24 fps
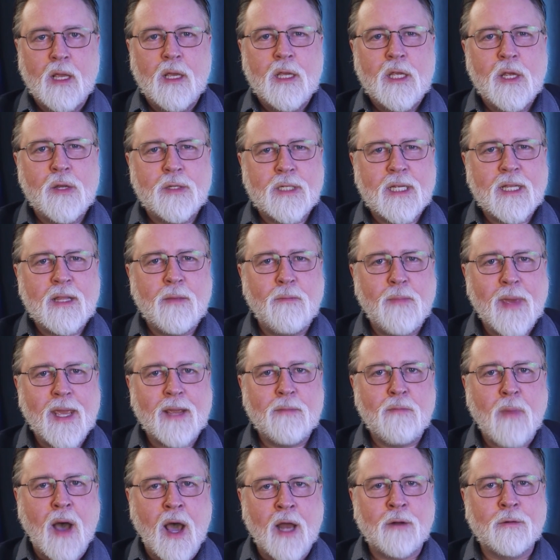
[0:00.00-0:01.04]
Using the big
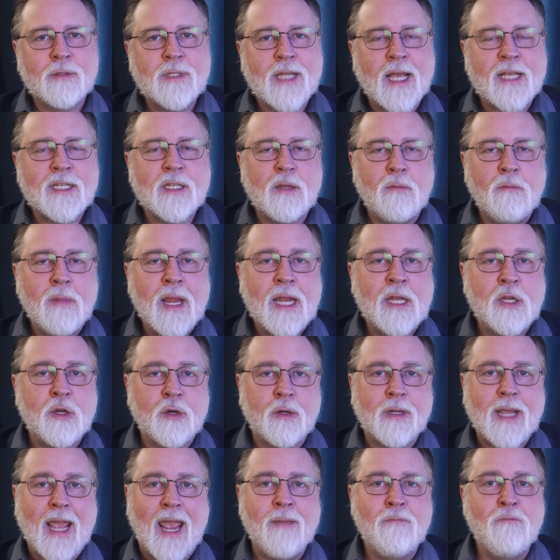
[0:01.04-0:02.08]
model doesn't mean your
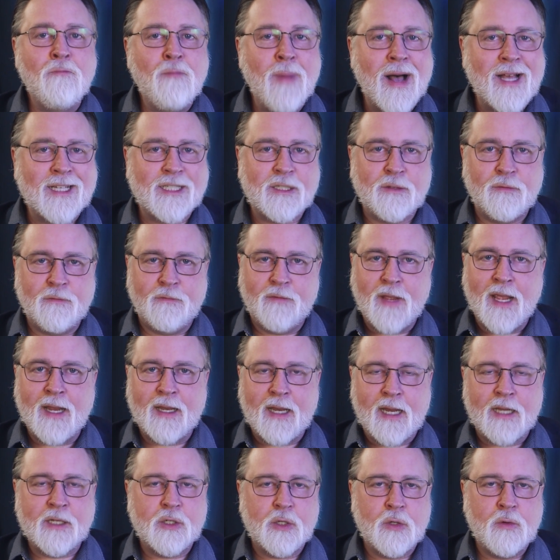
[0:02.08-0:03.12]
game must fit
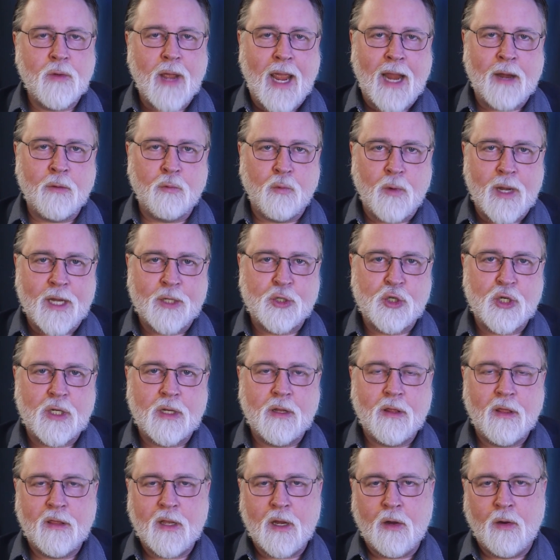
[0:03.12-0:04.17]
into a rigid
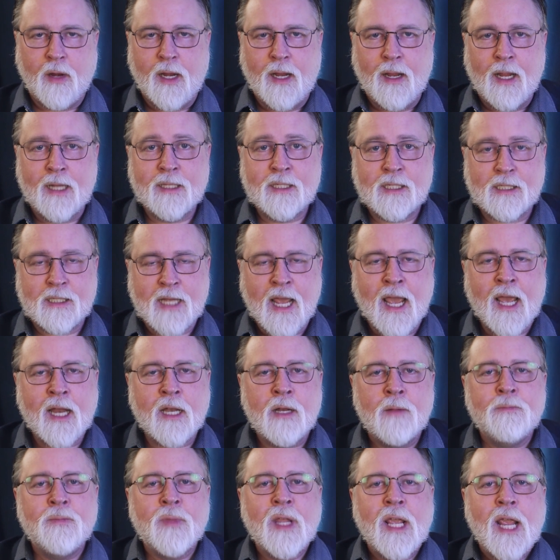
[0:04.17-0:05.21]
theory. Instead,
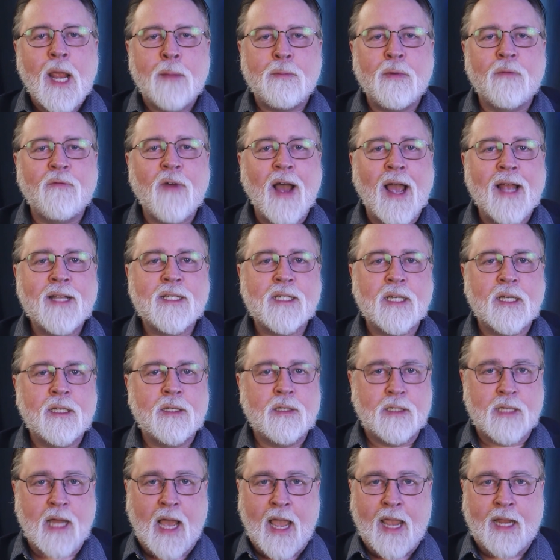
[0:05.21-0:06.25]
it provides a
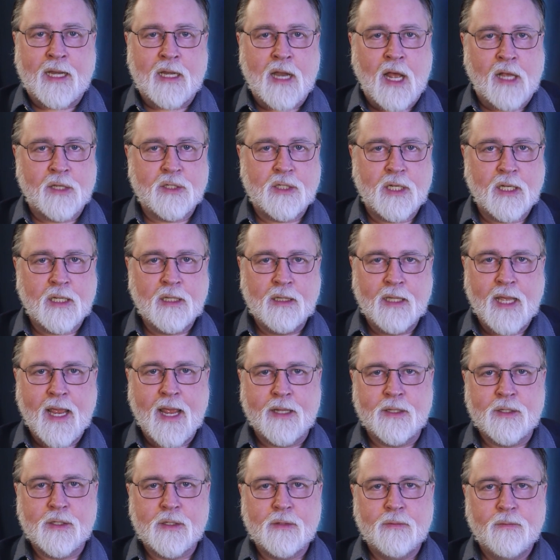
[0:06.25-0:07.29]
diagnostic
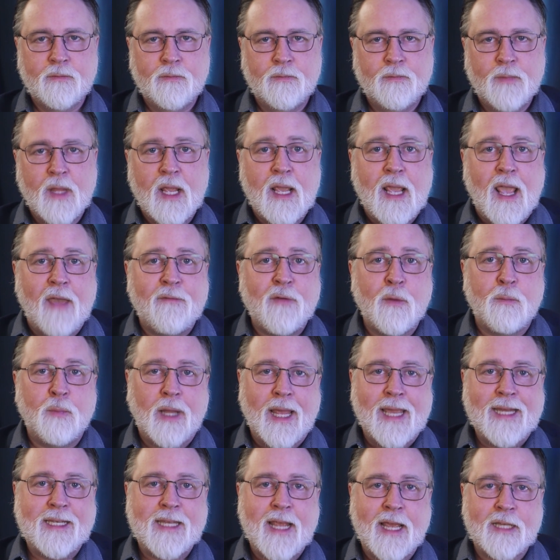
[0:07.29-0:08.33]
lens. If a
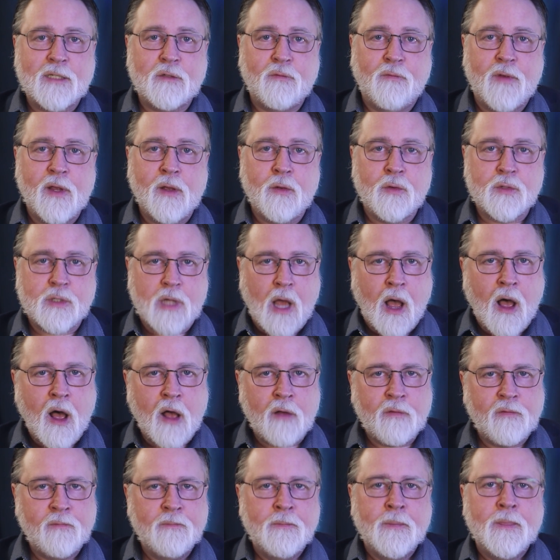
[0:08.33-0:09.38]
playtest feels
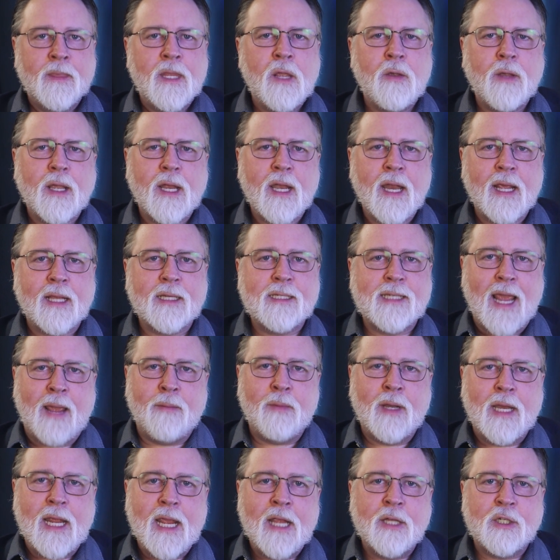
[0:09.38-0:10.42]
off, you can
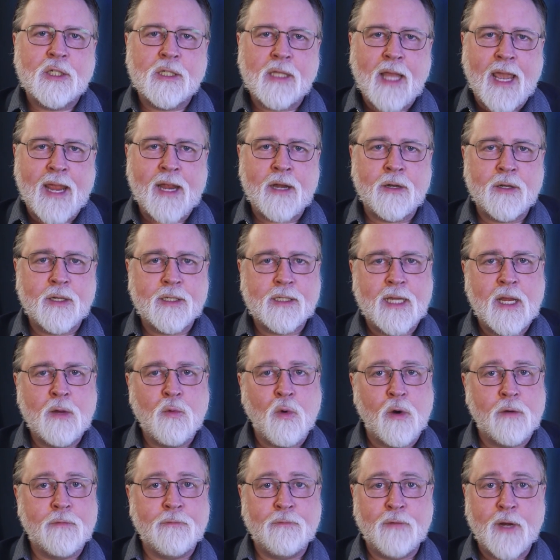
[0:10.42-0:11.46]
examine each layer to see
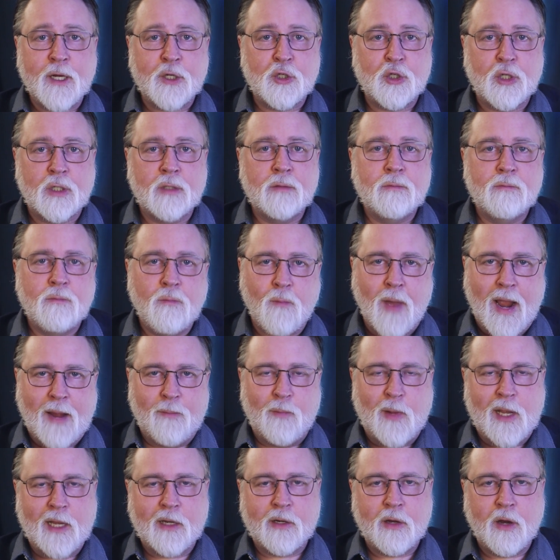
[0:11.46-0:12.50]
where friction might
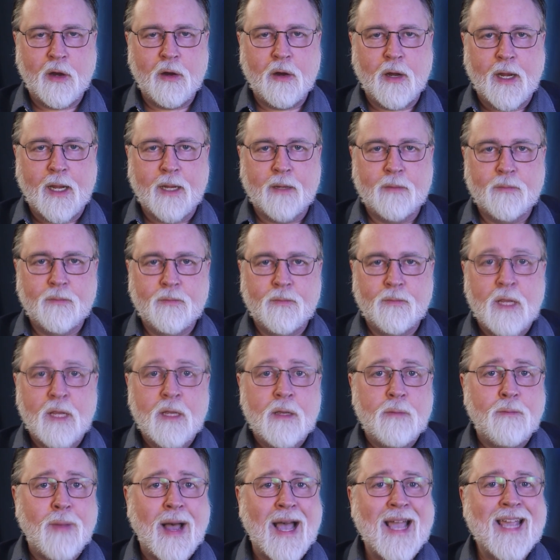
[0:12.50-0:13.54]
be occurring.
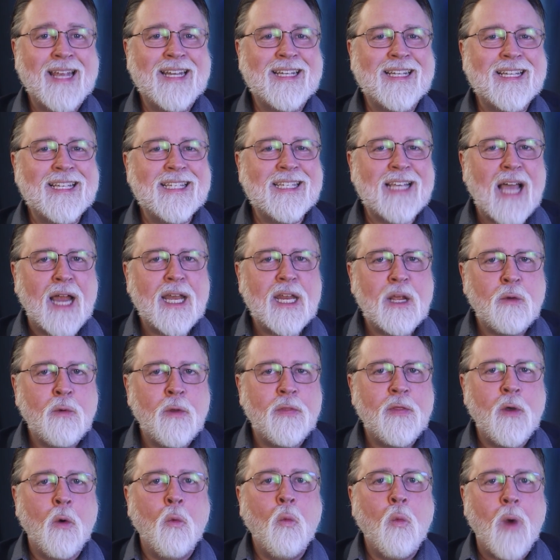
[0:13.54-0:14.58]
By designing
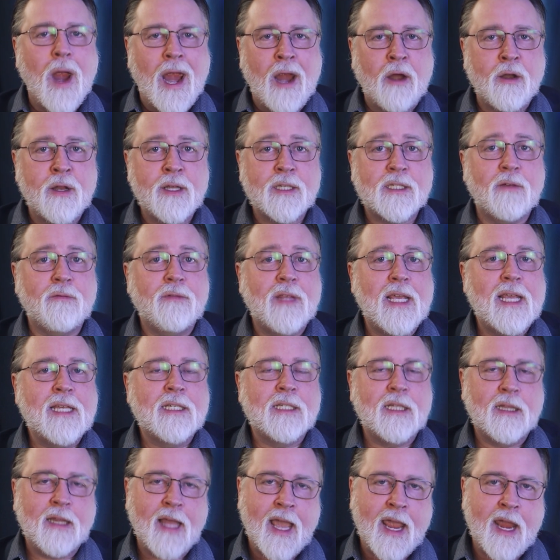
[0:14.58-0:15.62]
with awareness of these
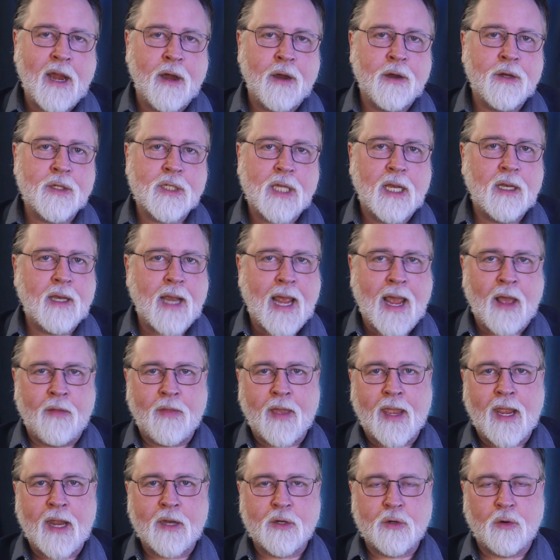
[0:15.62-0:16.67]
layers and how
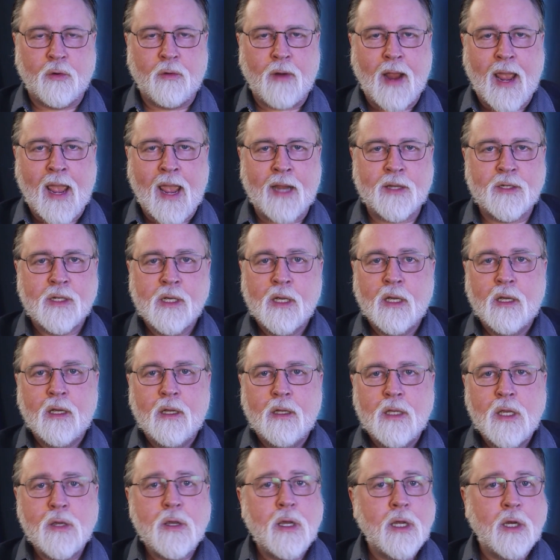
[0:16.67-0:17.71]
they interact,
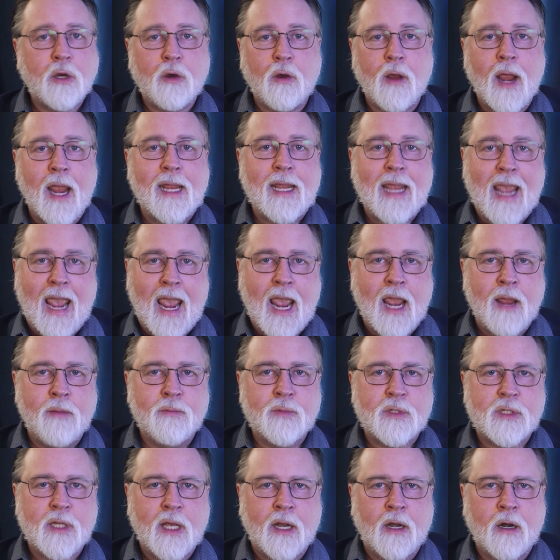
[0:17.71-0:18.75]
you can create
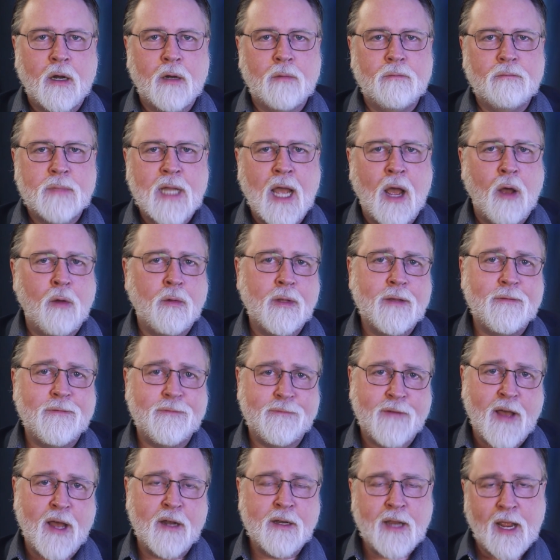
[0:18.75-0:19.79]
games that are not only
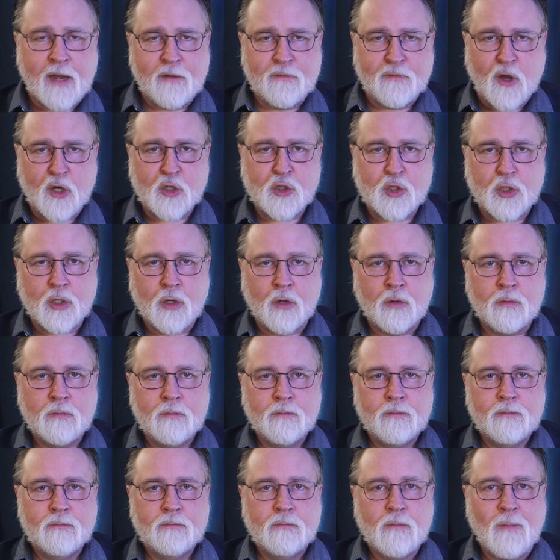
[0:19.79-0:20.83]
fun and functional,
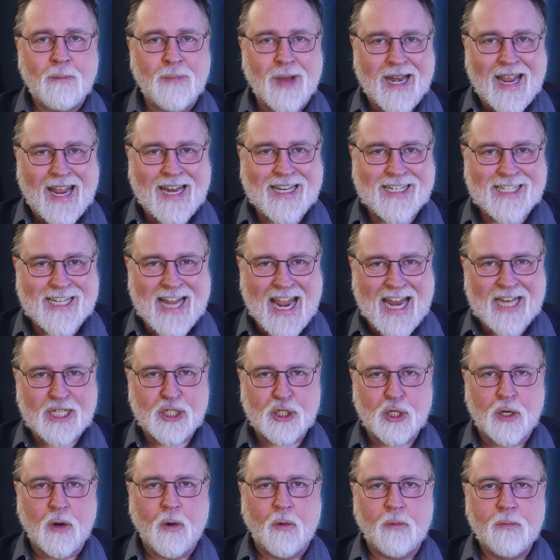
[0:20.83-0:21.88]
but
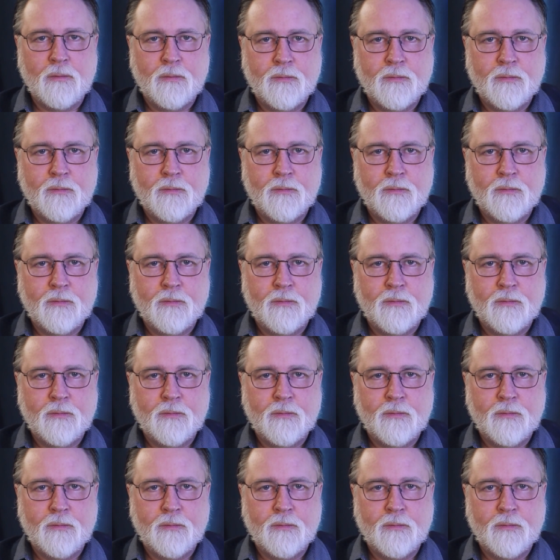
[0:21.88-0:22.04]
intentional.